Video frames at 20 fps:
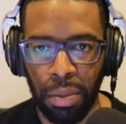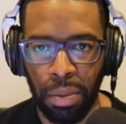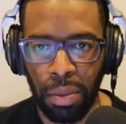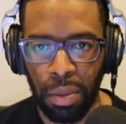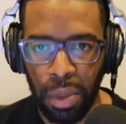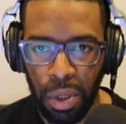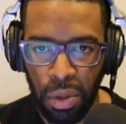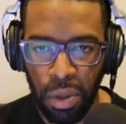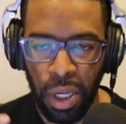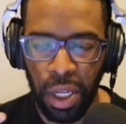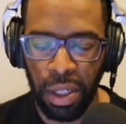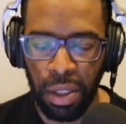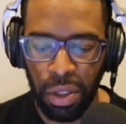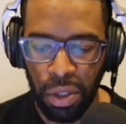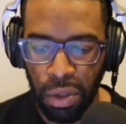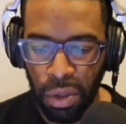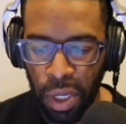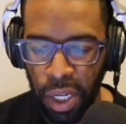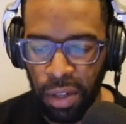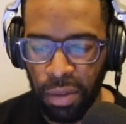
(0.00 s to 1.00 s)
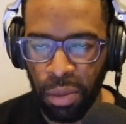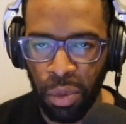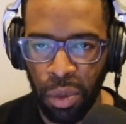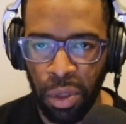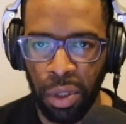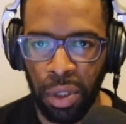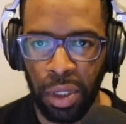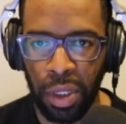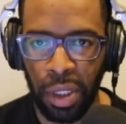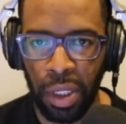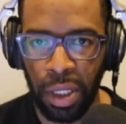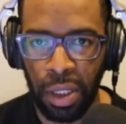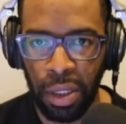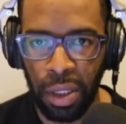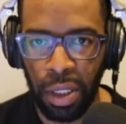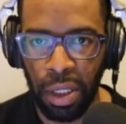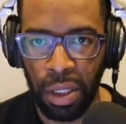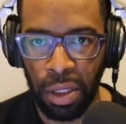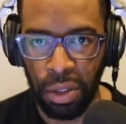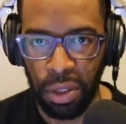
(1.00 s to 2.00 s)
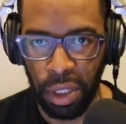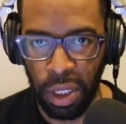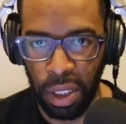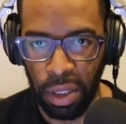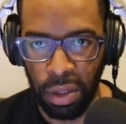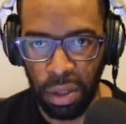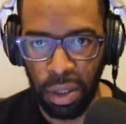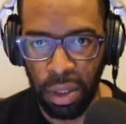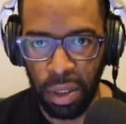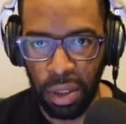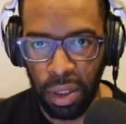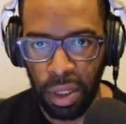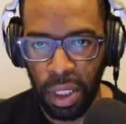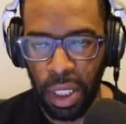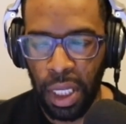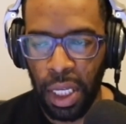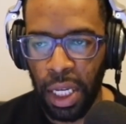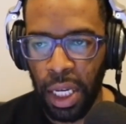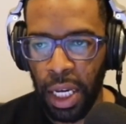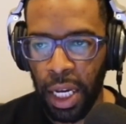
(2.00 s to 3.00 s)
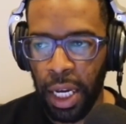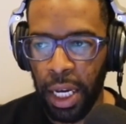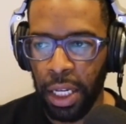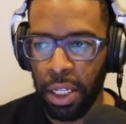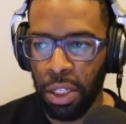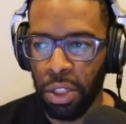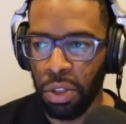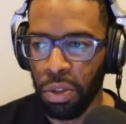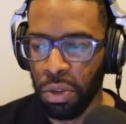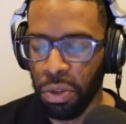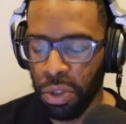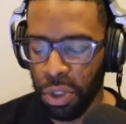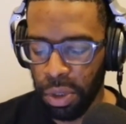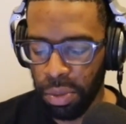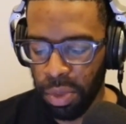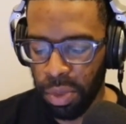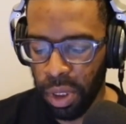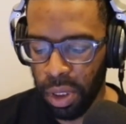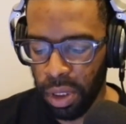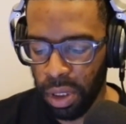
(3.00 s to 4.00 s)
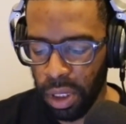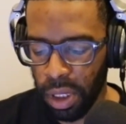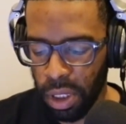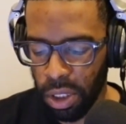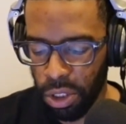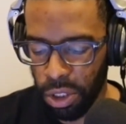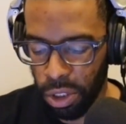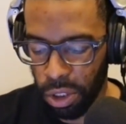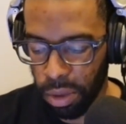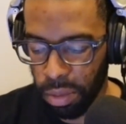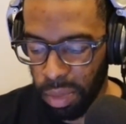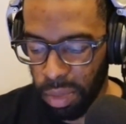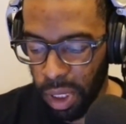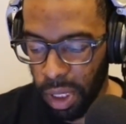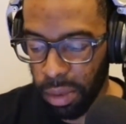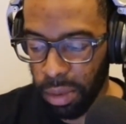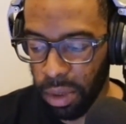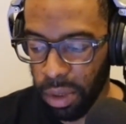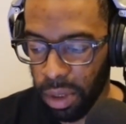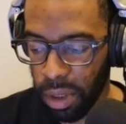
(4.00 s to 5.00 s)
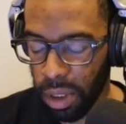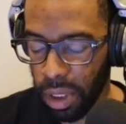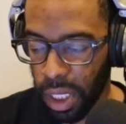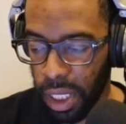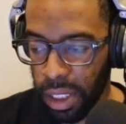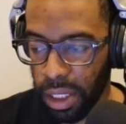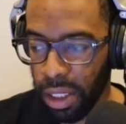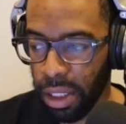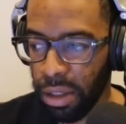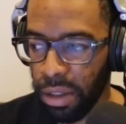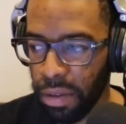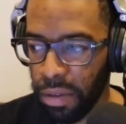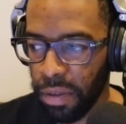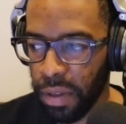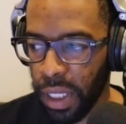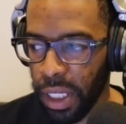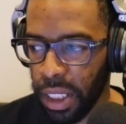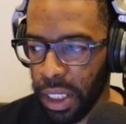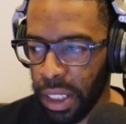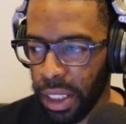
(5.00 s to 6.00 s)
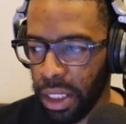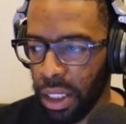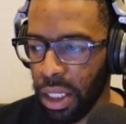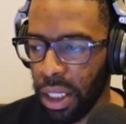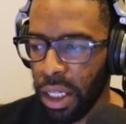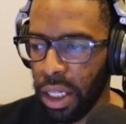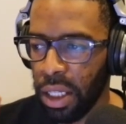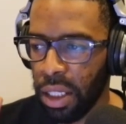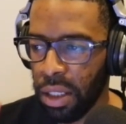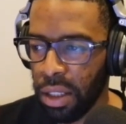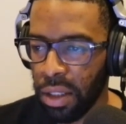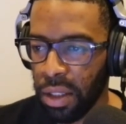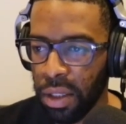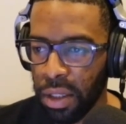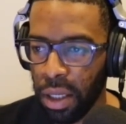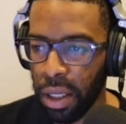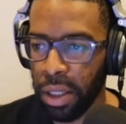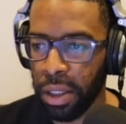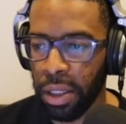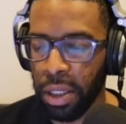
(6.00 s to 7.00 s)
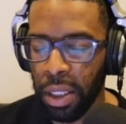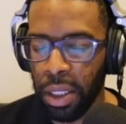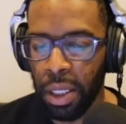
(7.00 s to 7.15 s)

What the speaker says: You have more sense than a child does, and you should be able to identify like, this is hard,